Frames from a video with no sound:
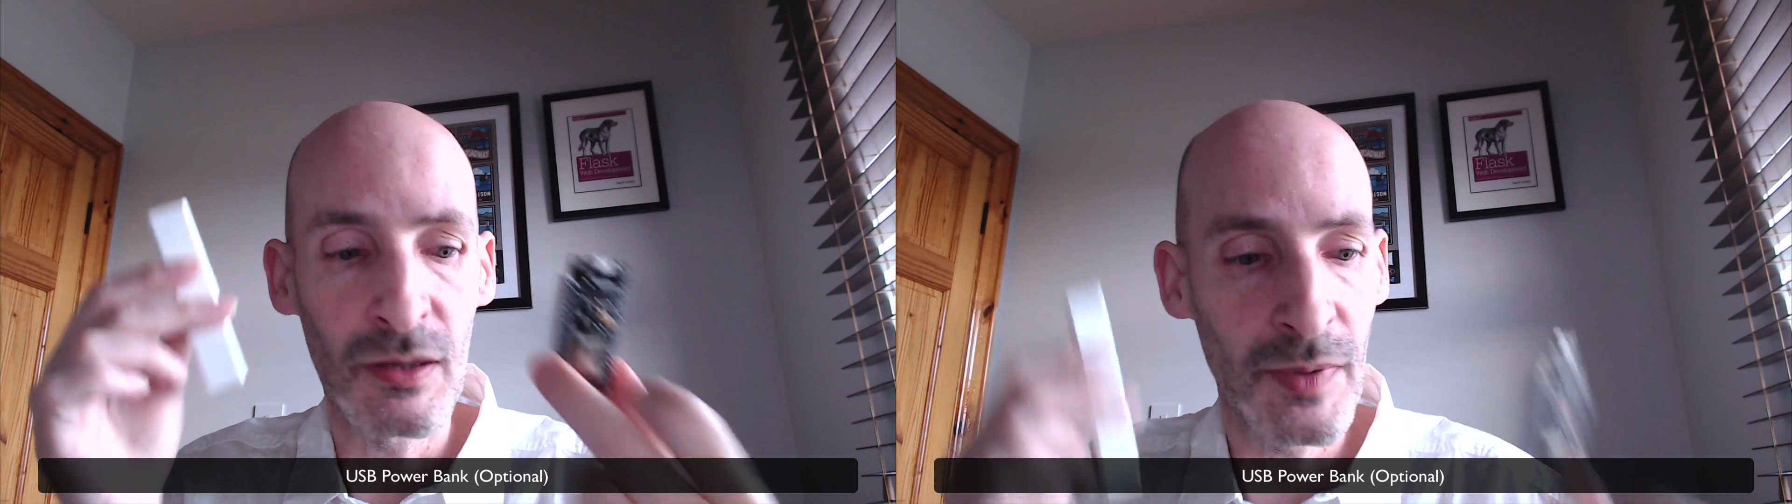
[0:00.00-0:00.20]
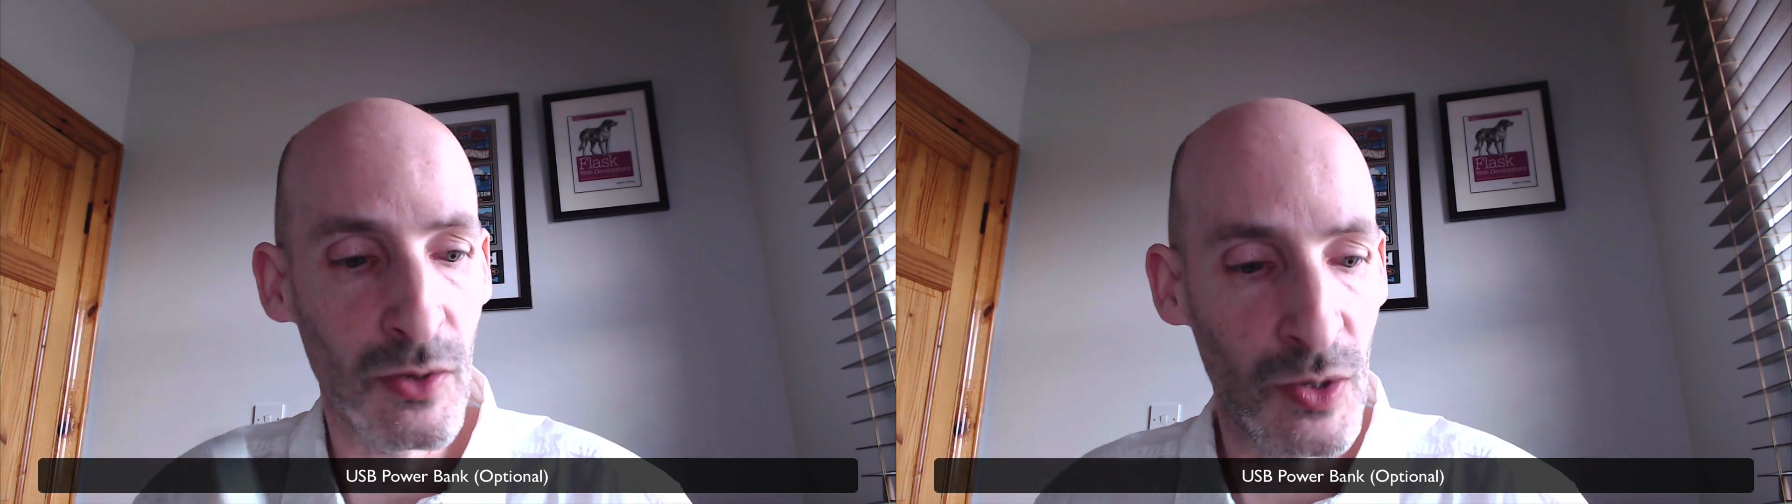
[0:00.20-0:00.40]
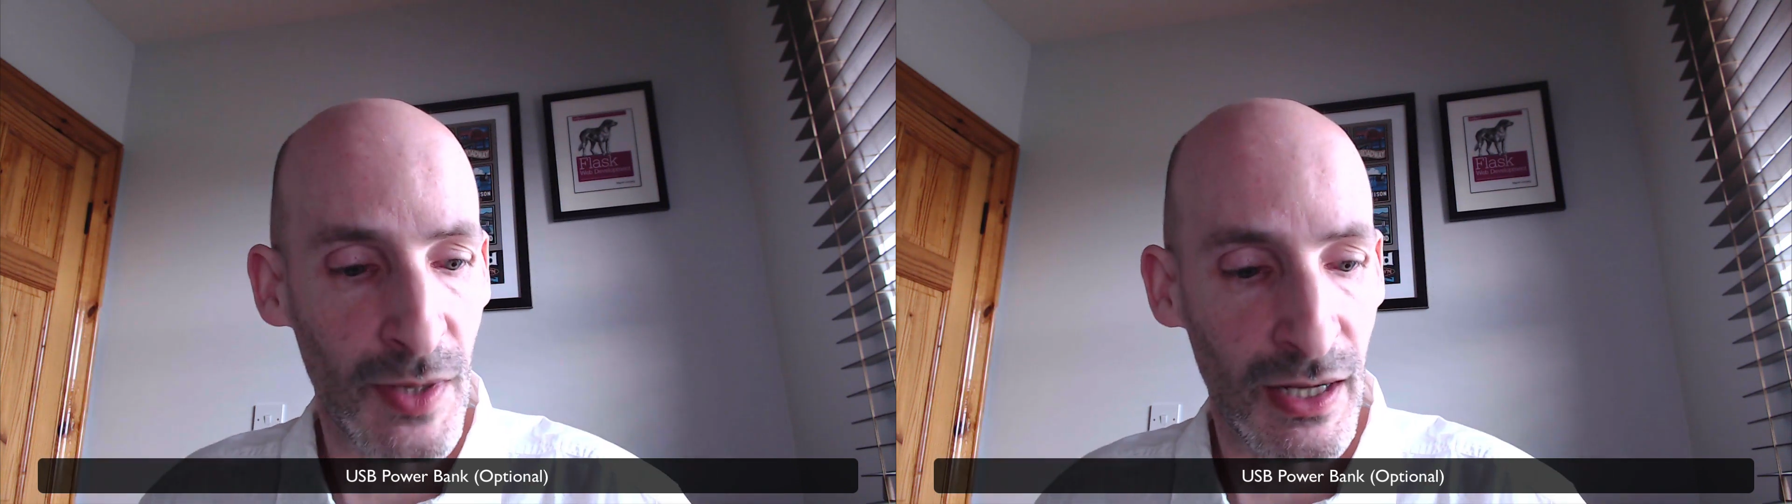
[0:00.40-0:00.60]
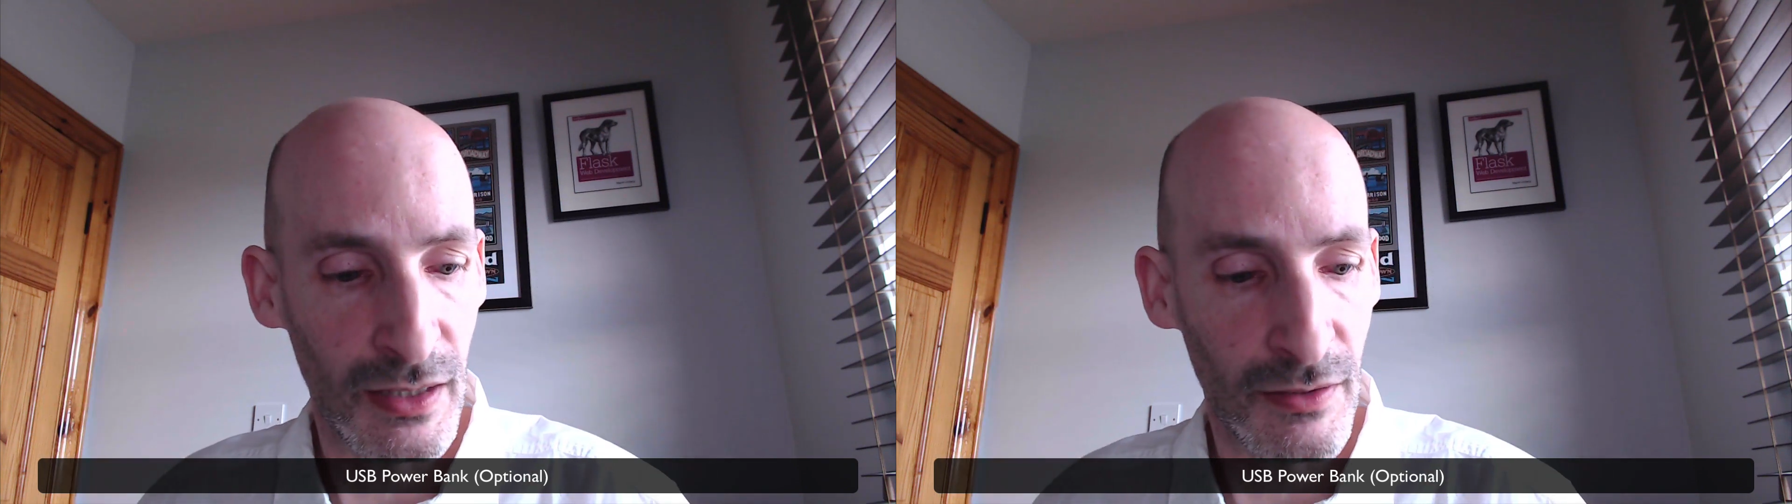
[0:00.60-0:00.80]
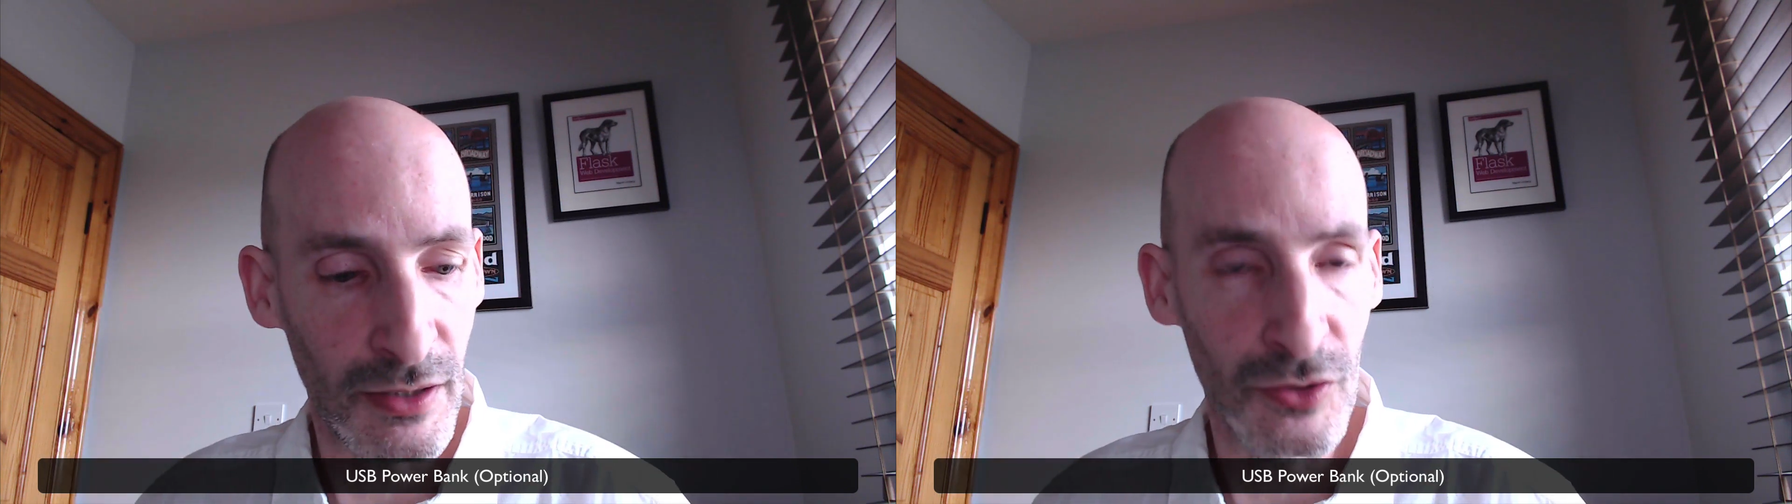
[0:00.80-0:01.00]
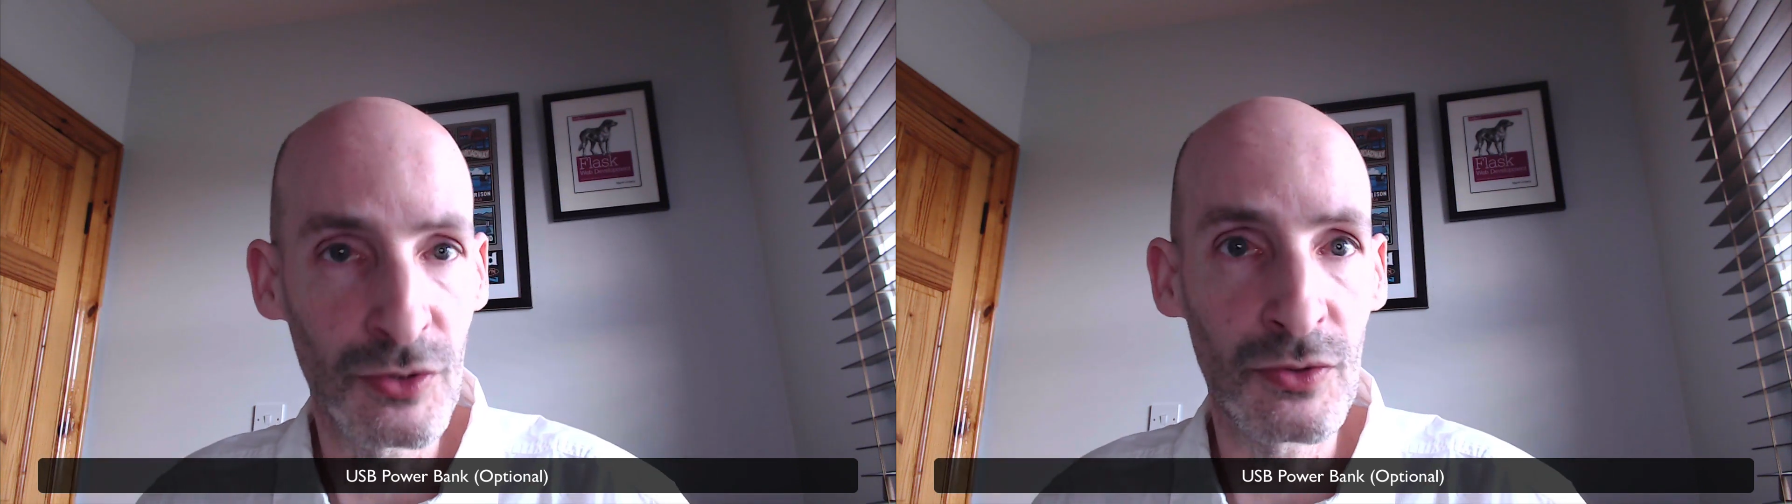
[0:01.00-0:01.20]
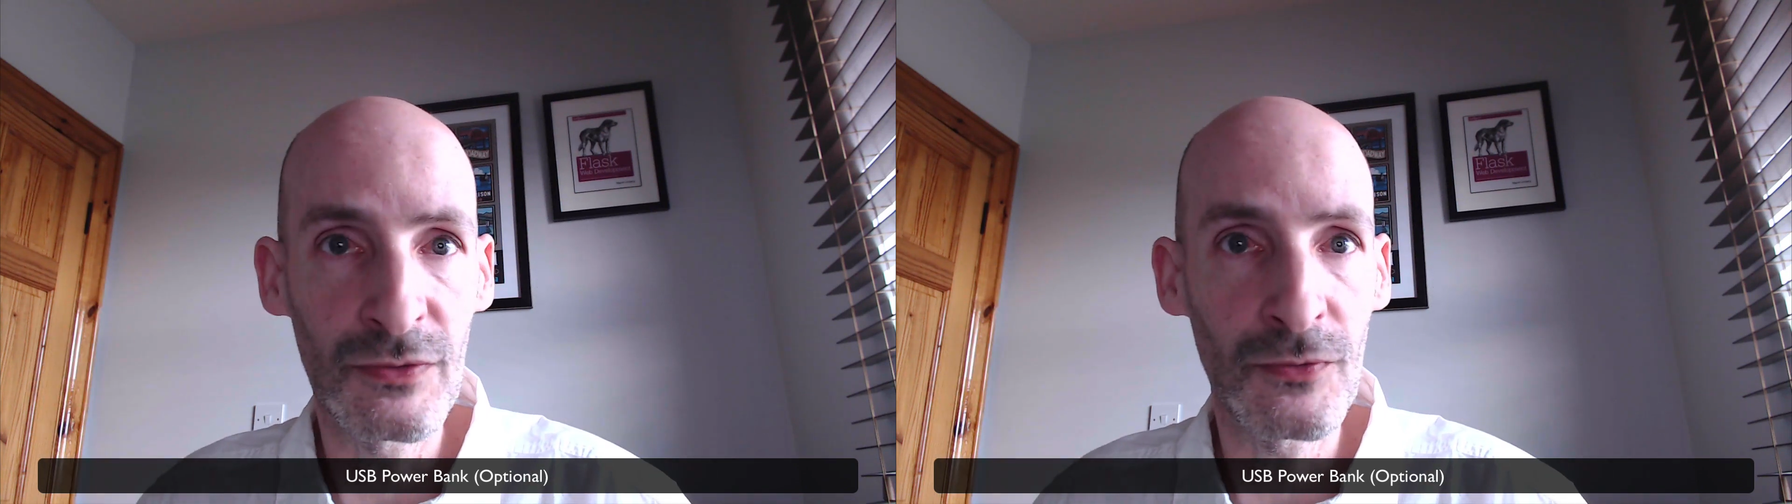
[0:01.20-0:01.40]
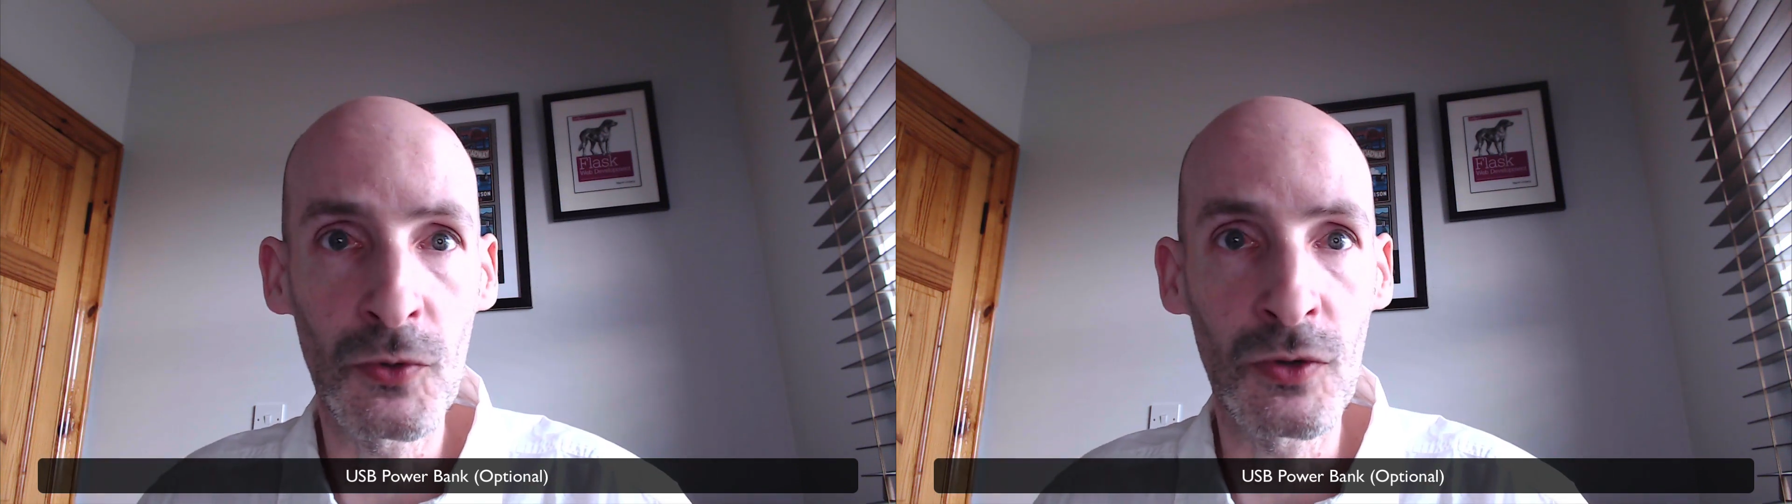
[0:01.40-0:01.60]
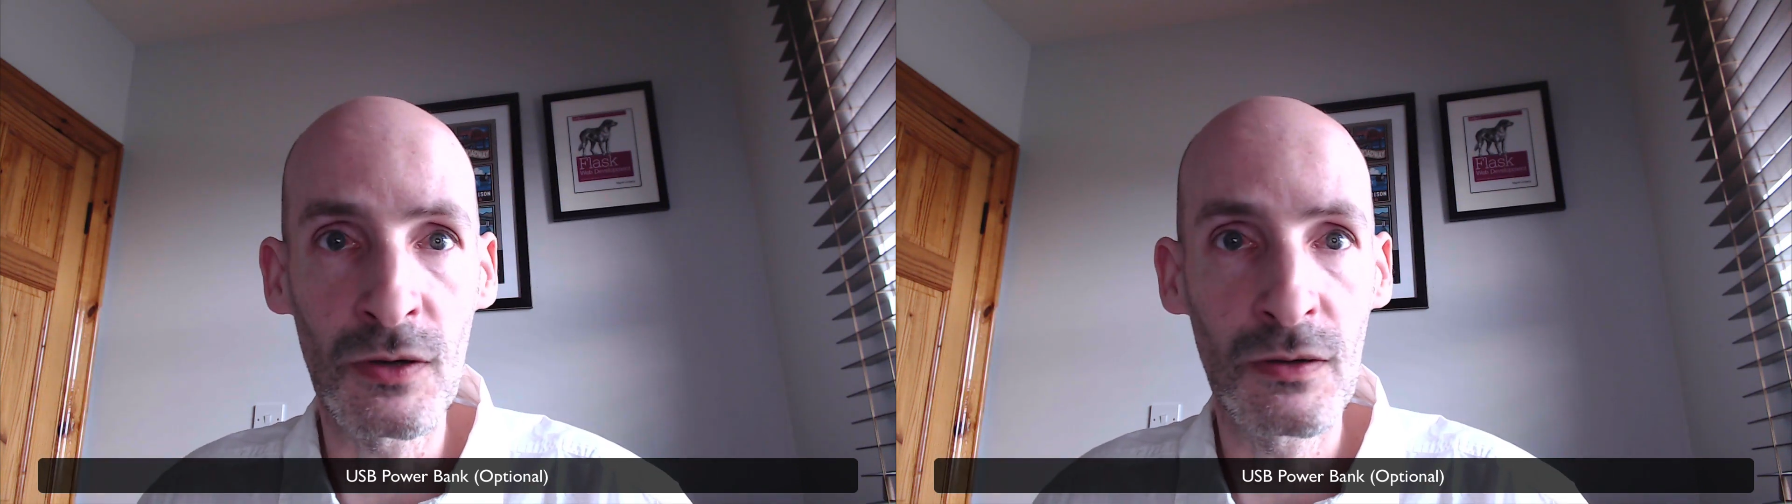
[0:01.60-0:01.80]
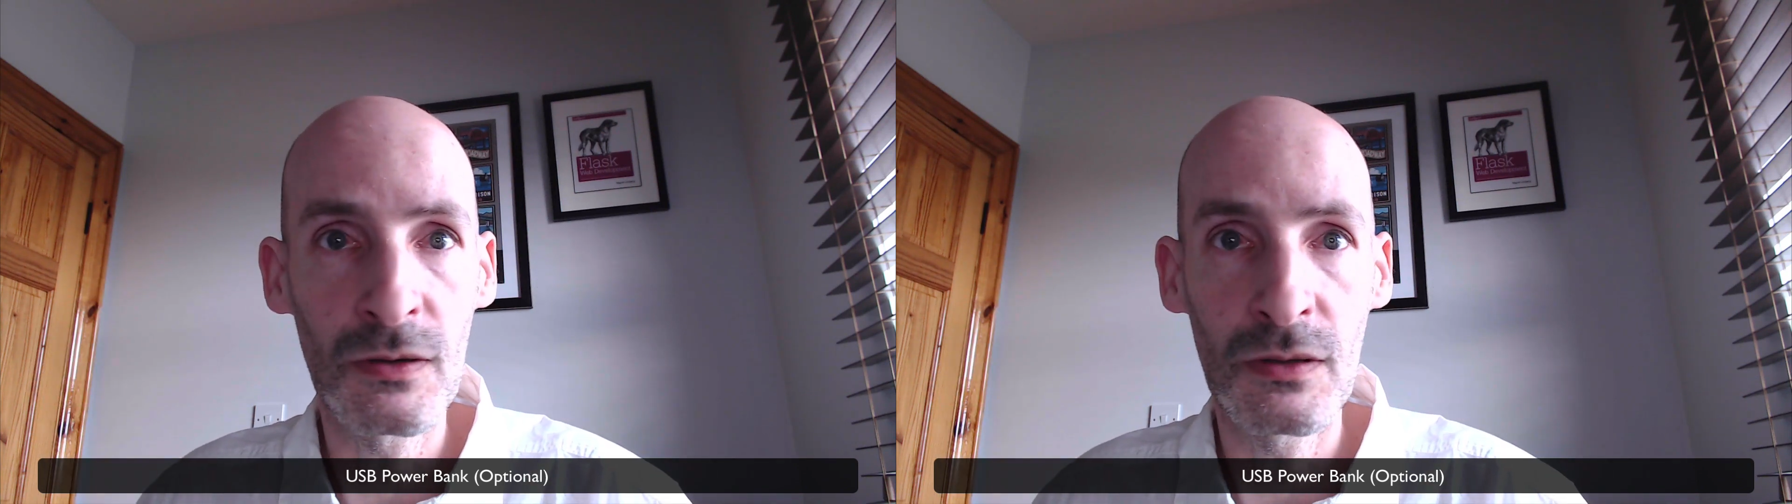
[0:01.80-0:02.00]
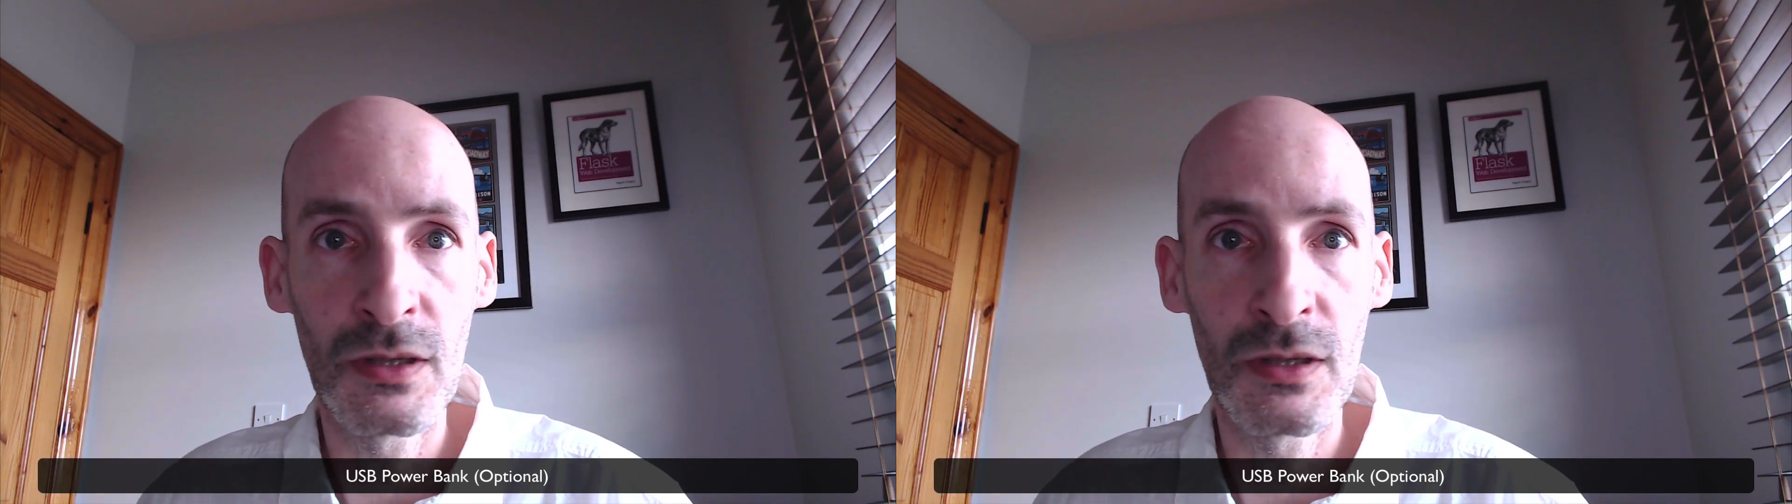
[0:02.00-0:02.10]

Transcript: a power bank that you use for